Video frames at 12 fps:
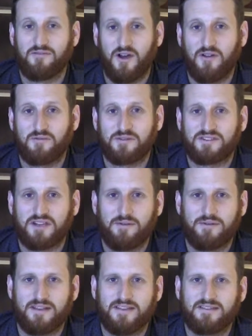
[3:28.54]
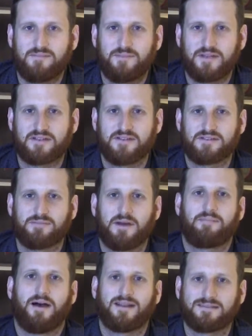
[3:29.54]
involved with Shelby because
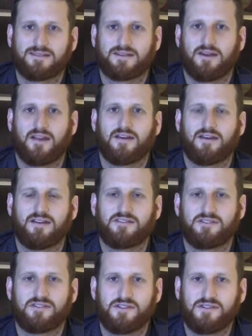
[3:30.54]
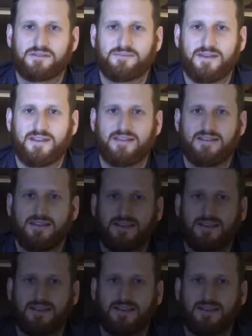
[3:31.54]
my pastor kind of introduced me,